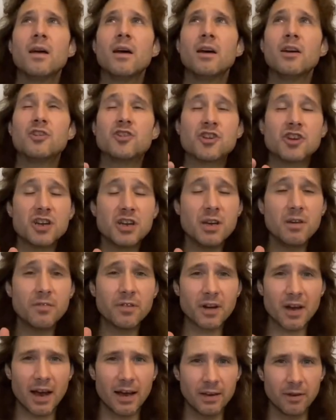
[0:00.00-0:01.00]
achieve a
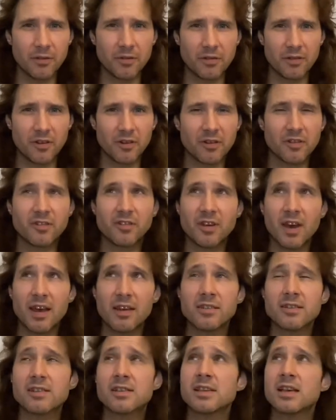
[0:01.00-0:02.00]
kind of
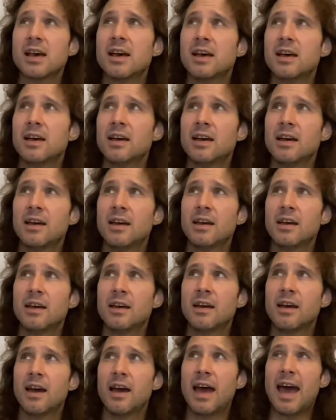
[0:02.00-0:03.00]
success
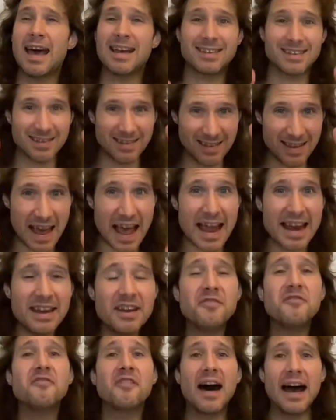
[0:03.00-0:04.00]
as they
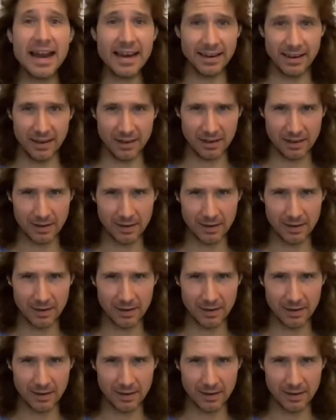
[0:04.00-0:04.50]
define it,